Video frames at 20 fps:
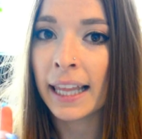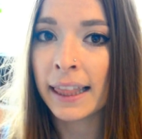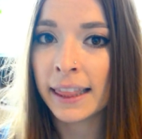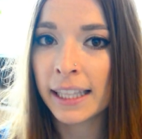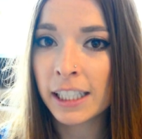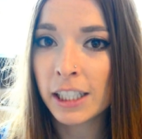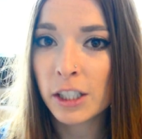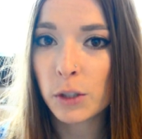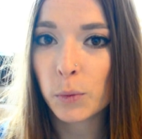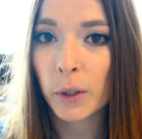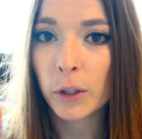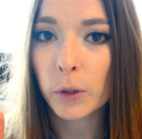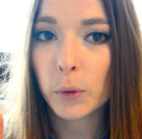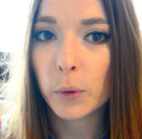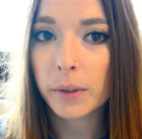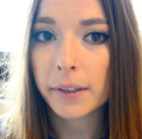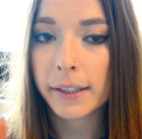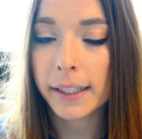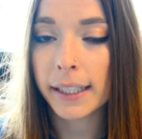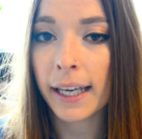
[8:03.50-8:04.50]
And there's one
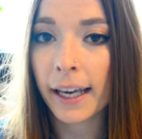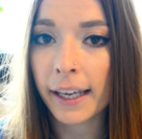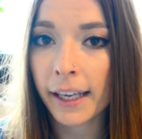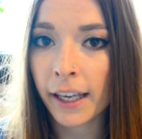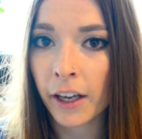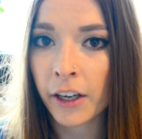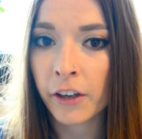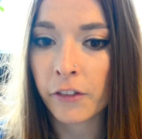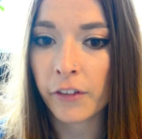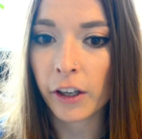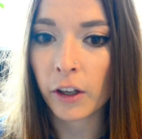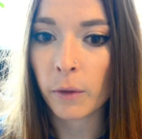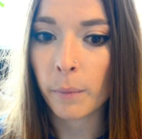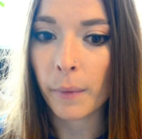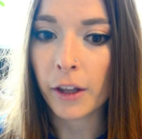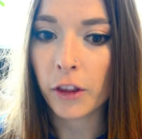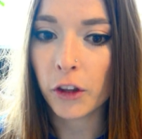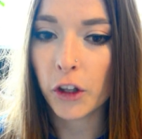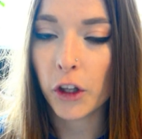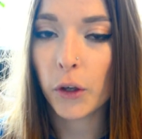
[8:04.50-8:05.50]
cool thing I can
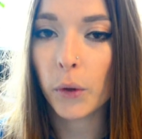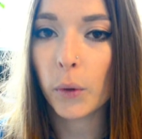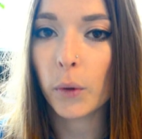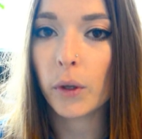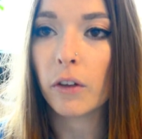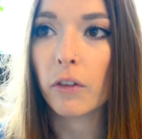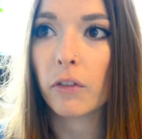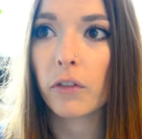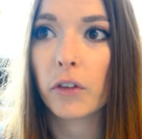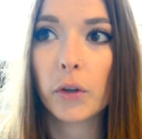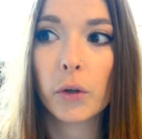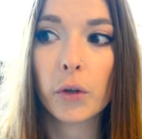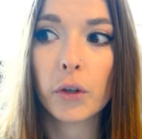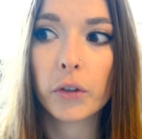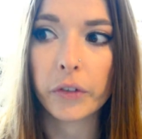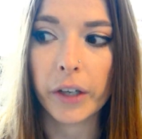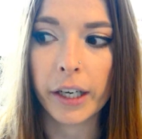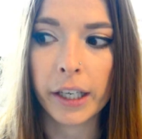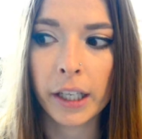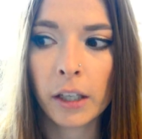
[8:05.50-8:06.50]
recommend you if
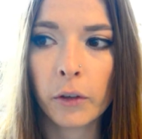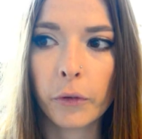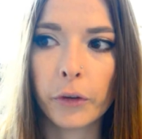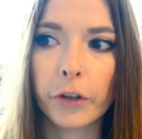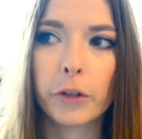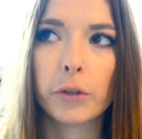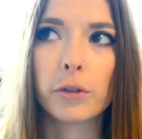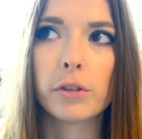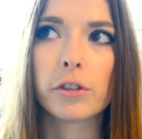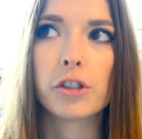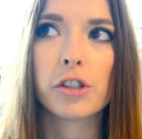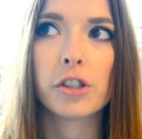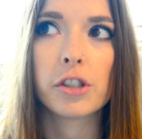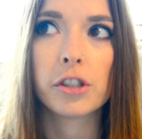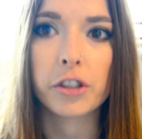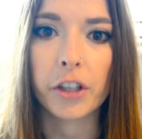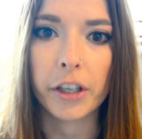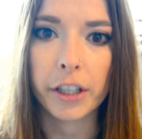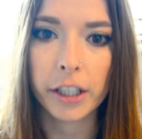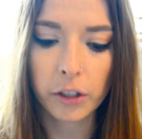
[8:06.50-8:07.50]
you're running or you're just
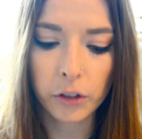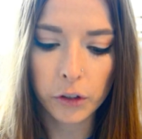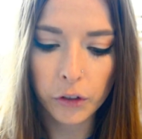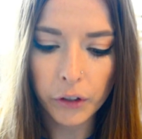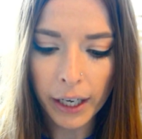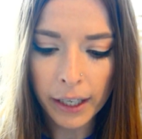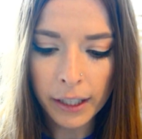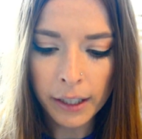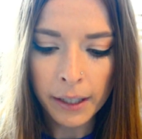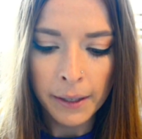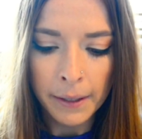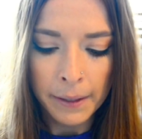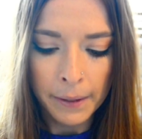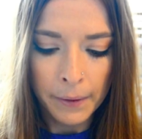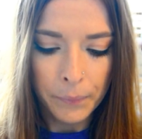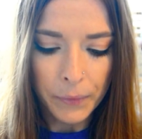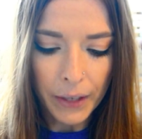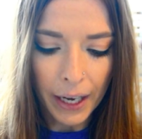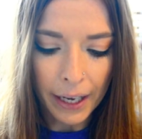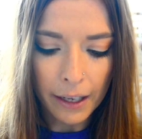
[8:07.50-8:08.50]
starting to run.
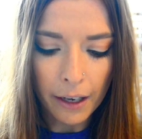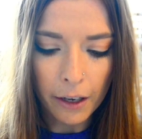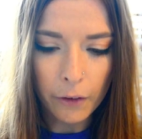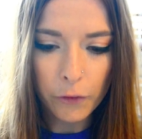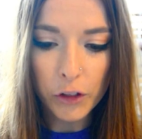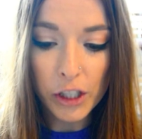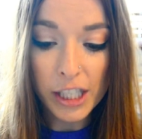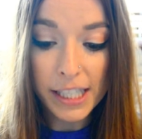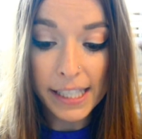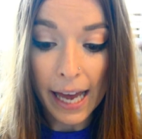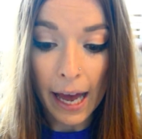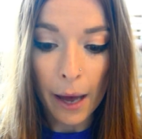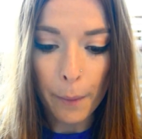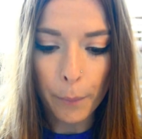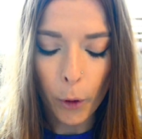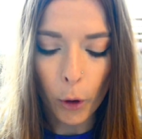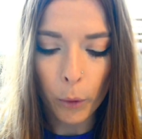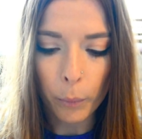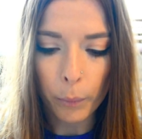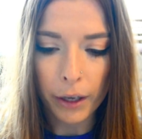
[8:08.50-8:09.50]
I have this
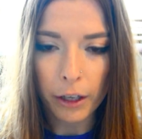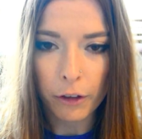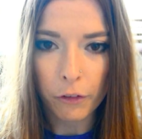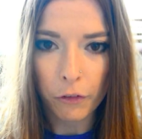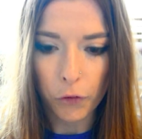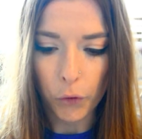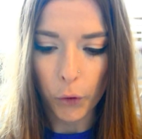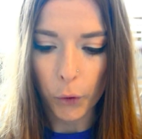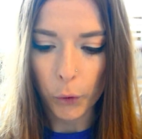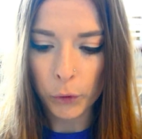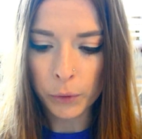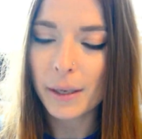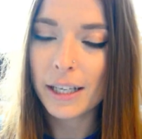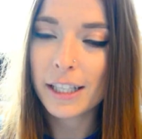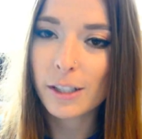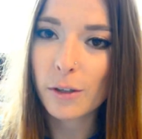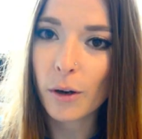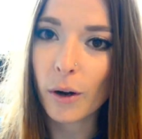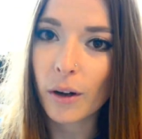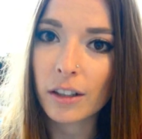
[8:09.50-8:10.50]
app on my phone.
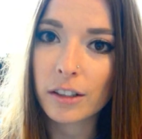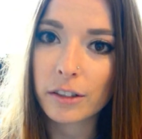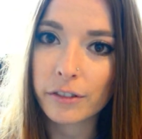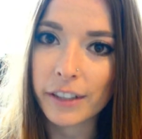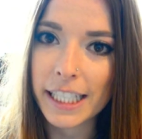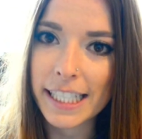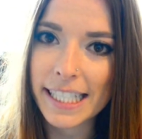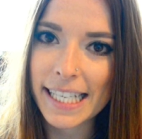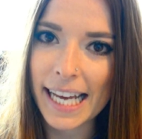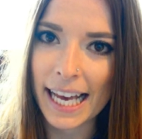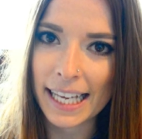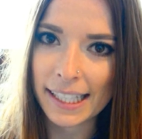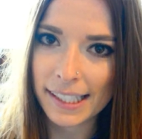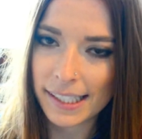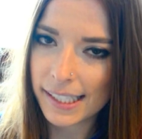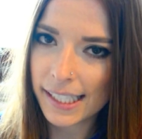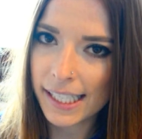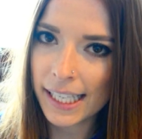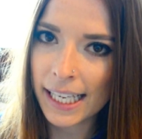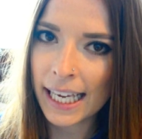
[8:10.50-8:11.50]
It's called
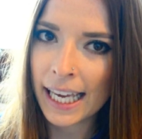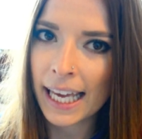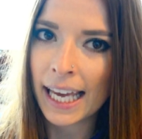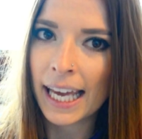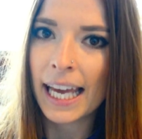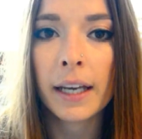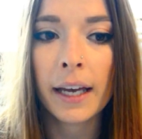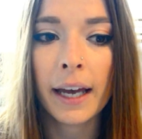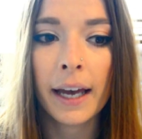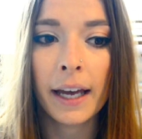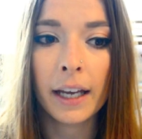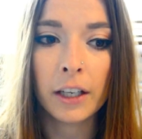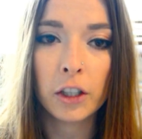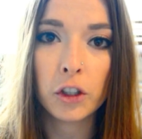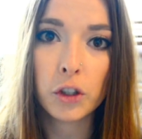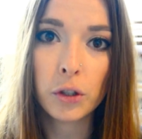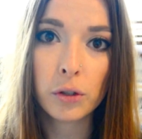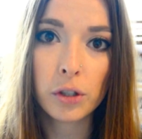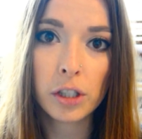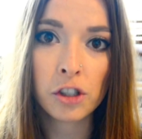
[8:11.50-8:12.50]
Runtastic, and
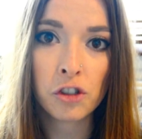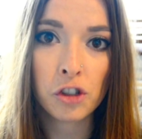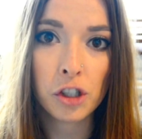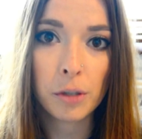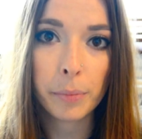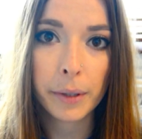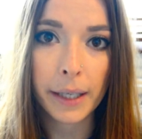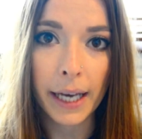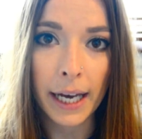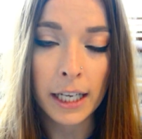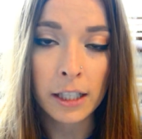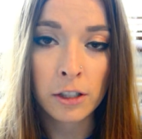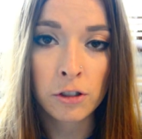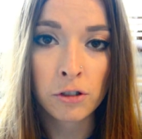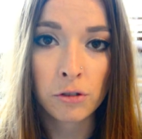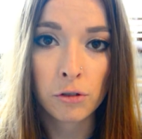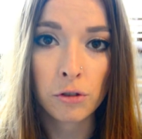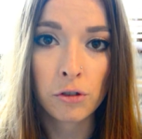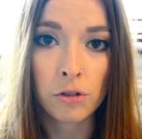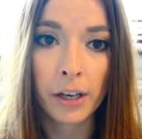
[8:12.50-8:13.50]
it uses
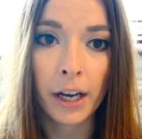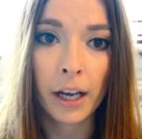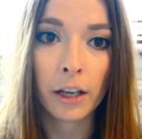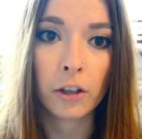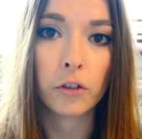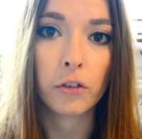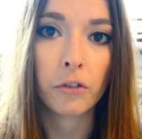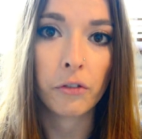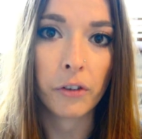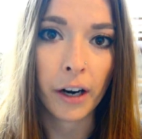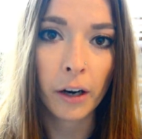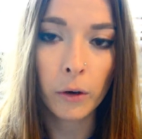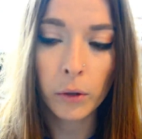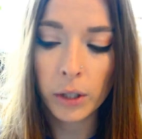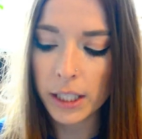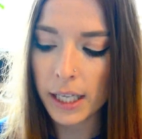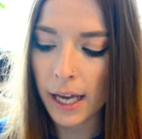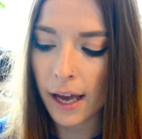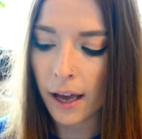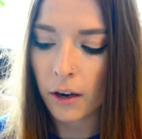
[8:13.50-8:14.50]
GPS to track your
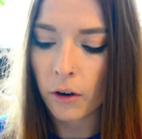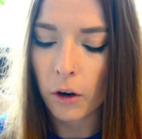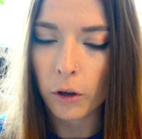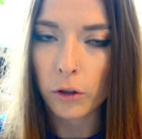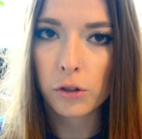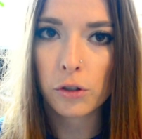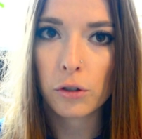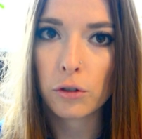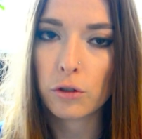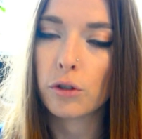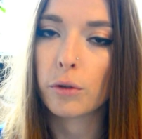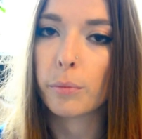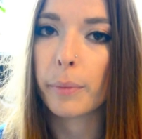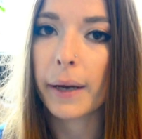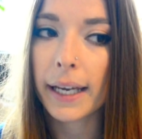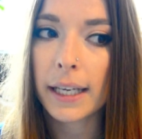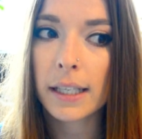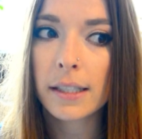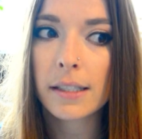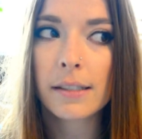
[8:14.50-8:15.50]
route and also your
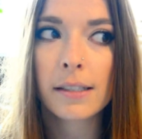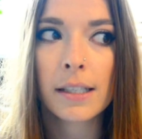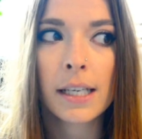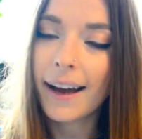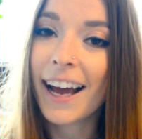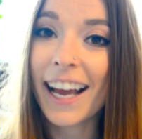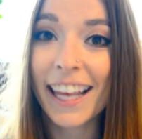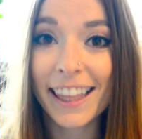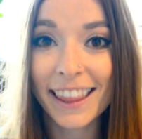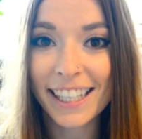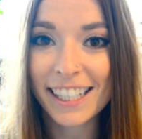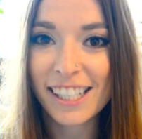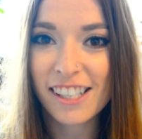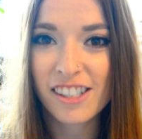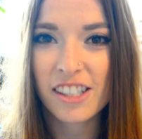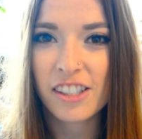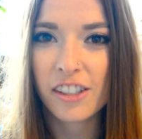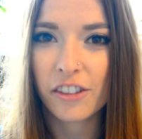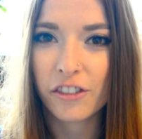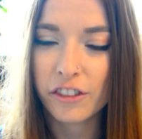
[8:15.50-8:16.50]
pace. I think
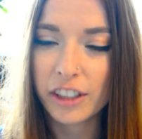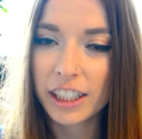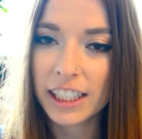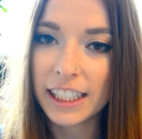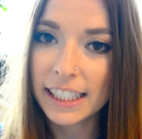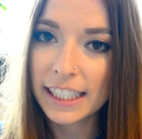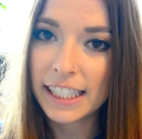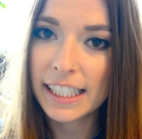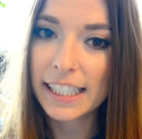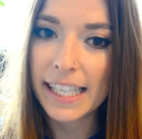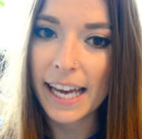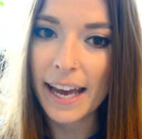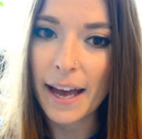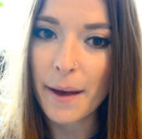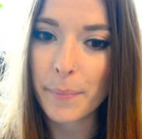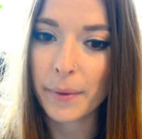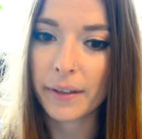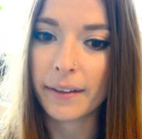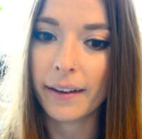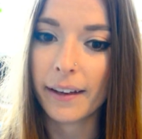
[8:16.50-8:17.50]
this is a really neat
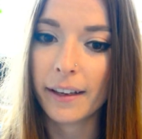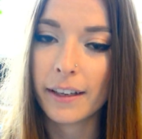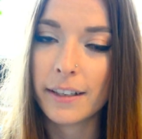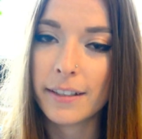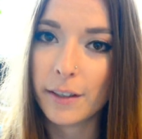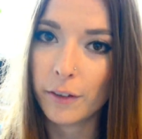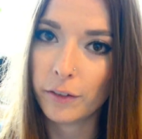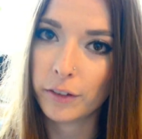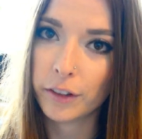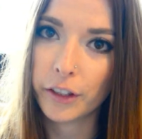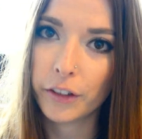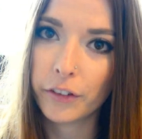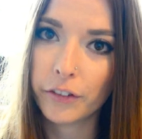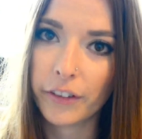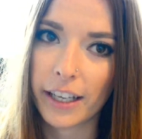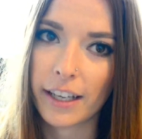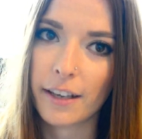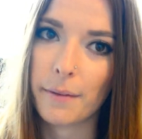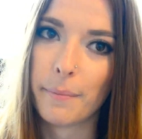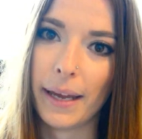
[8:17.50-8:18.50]
app and I can definitely
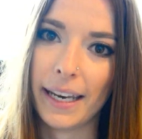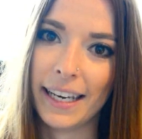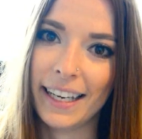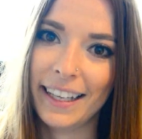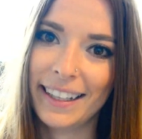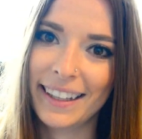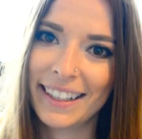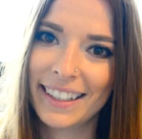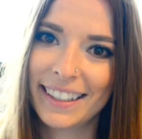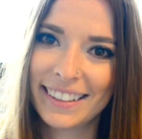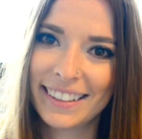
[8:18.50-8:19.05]
recommend it.